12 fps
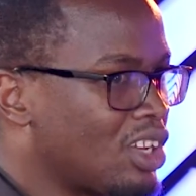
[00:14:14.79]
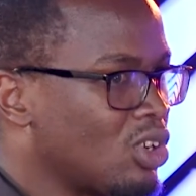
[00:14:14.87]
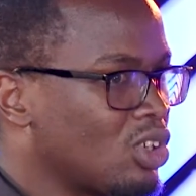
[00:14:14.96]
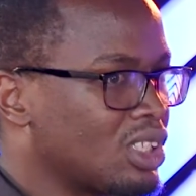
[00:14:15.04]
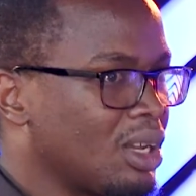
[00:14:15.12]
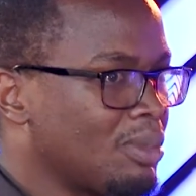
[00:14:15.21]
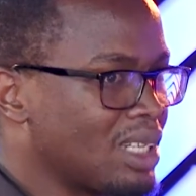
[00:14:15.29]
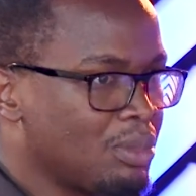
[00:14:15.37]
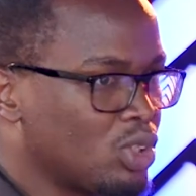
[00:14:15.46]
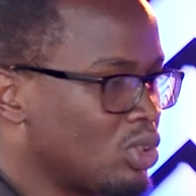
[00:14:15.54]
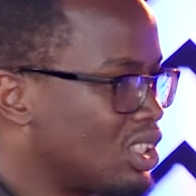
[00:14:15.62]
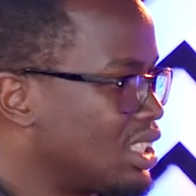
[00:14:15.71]
You know, sometimes
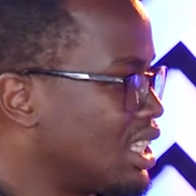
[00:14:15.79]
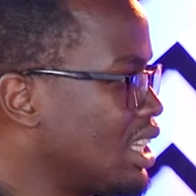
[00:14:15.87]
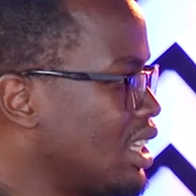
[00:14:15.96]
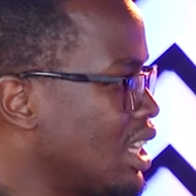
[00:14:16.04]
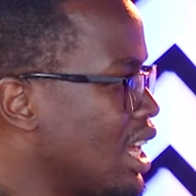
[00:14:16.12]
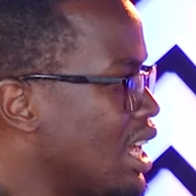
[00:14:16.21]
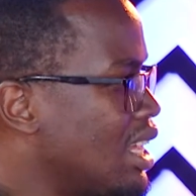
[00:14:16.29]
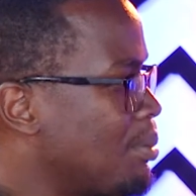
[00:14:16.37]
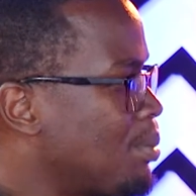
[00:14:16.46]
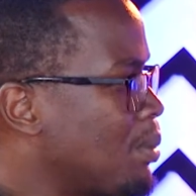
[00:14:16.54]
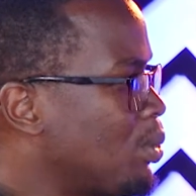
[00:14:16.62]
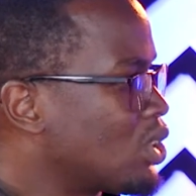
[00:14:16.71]
you'd see
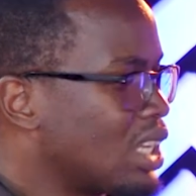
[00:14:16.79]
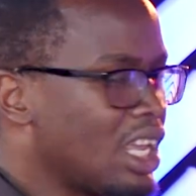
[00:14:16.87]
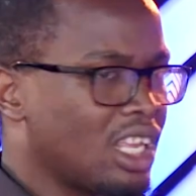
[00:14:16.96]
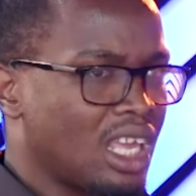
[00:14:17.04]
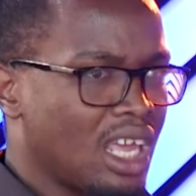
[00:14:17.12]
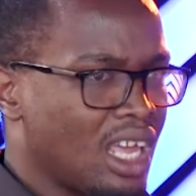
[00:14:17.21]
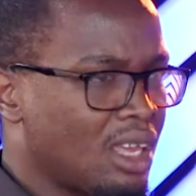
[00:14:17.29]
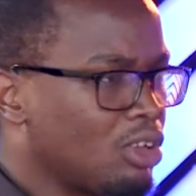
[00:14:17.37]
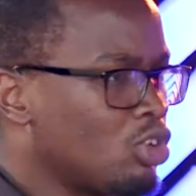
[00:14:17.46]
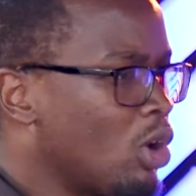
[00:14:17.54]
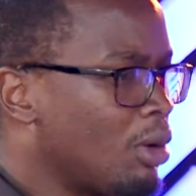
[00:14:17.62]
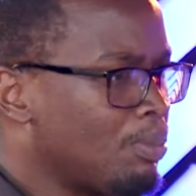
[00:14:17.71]
people saying, hey,
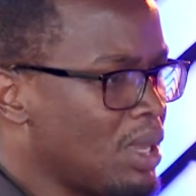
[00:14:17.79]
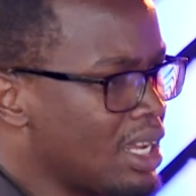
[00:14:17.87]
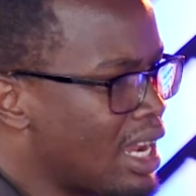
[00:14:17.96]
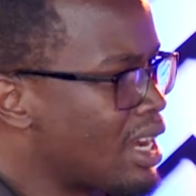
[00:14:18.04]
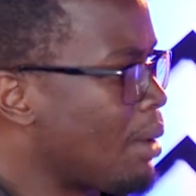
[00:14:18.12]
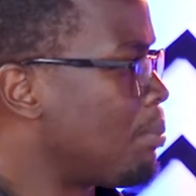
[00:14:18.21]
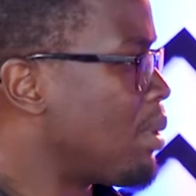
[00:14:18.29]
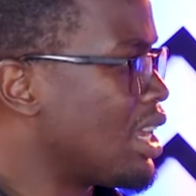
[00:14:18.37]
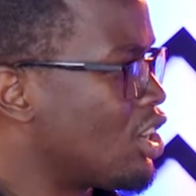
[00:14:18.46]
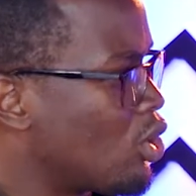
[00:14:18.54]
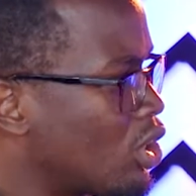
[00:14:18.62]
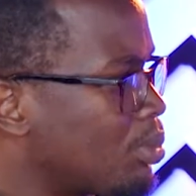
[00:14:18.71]
you are being underpaid,
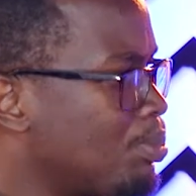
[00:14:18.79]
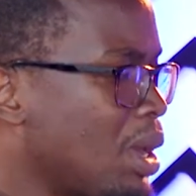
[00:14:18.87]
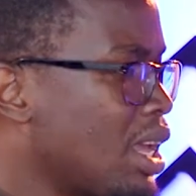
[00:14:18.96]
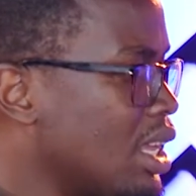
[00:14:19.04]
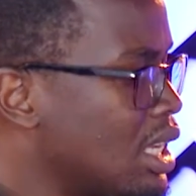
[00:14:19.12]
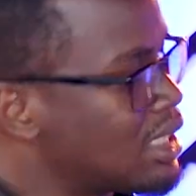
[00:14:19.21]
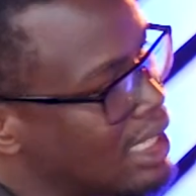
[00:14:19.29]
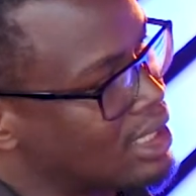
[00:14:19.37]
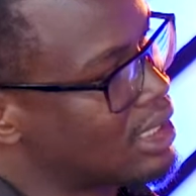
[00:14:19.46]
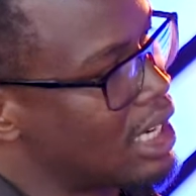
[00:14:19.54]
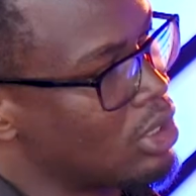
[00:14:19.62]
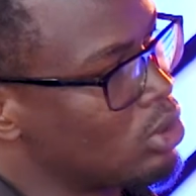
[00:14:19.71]
or pay interns
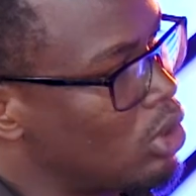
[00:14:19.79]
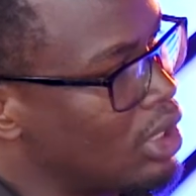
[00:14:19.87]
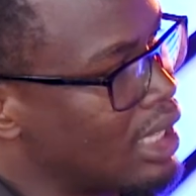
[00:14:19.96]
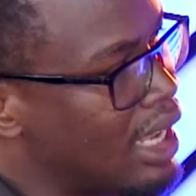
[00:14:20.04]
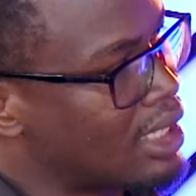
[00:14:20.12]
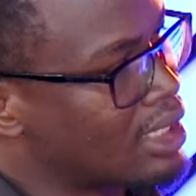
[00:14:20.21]
and do all that.